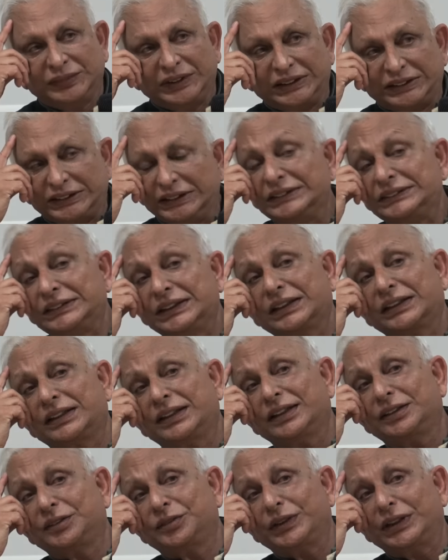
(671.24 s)
It is the
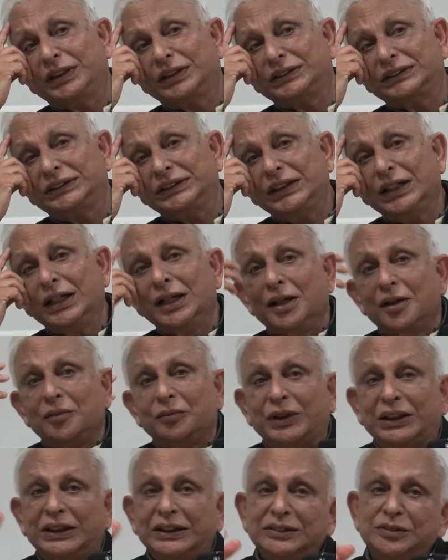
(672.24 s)
creative energy,
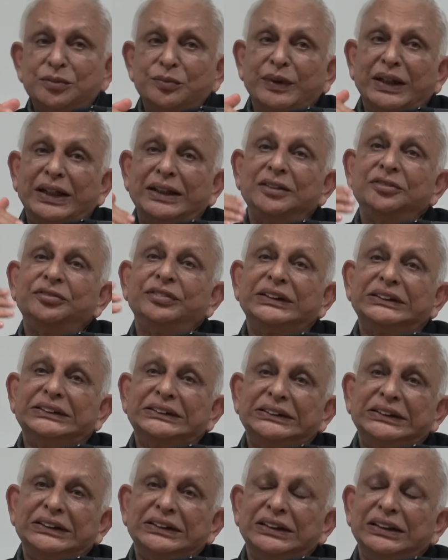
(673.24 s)
but it's
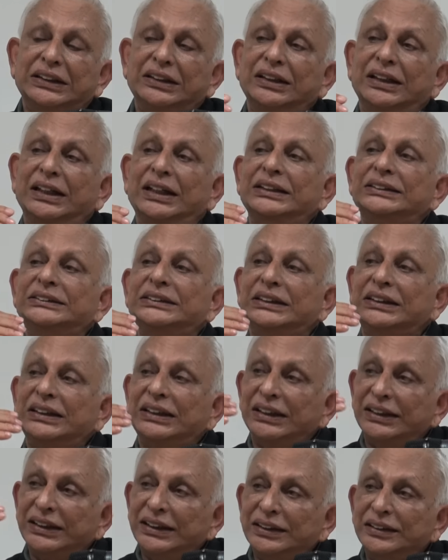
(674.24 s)
manifested as a
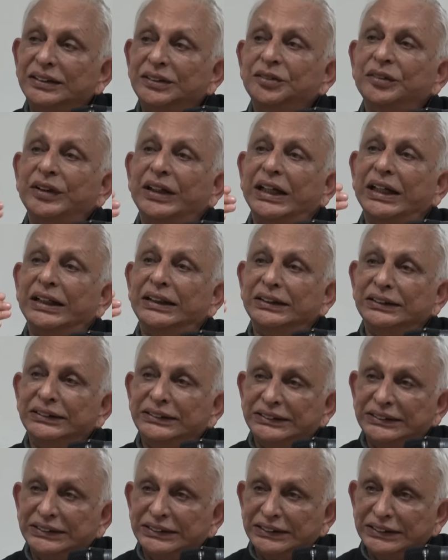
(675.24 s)
creative
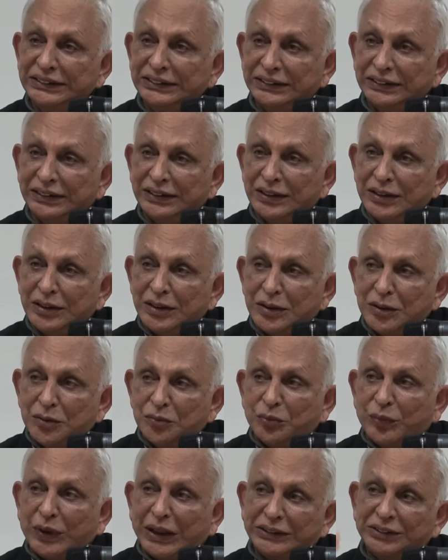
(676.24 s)
energy
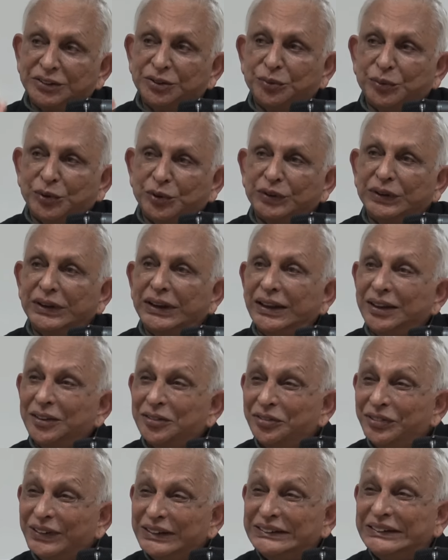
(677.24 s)
much more than
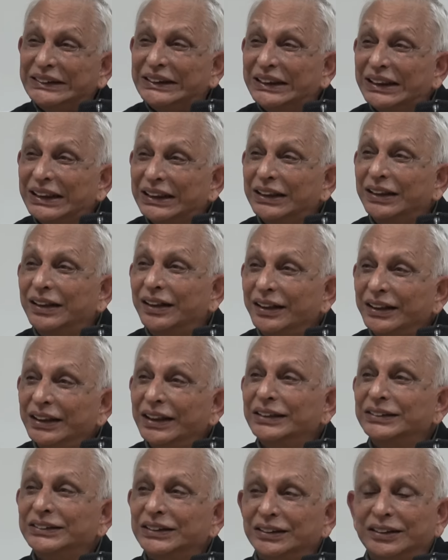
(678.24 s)
a physical
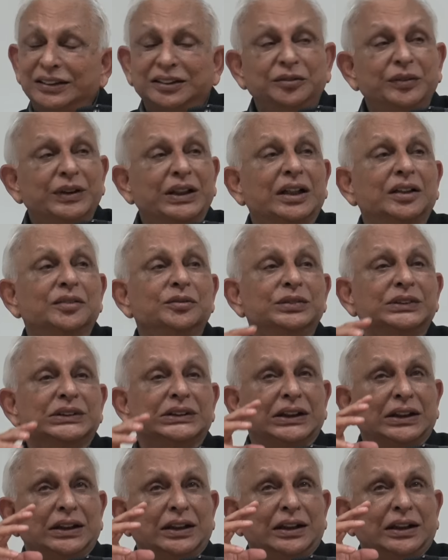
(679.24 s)
creation. It becomes